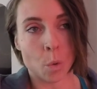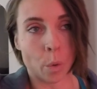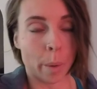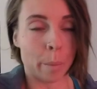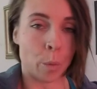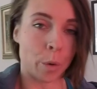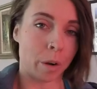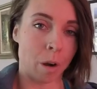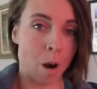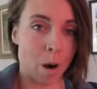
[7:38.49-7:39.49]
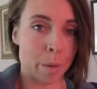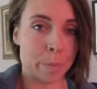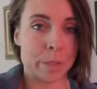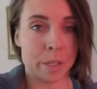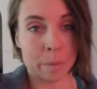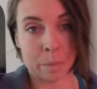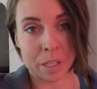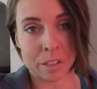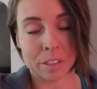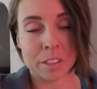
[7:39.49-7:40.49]
or more carbs in a
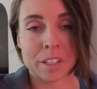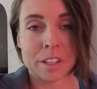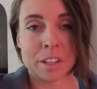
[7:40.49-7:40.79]
meal.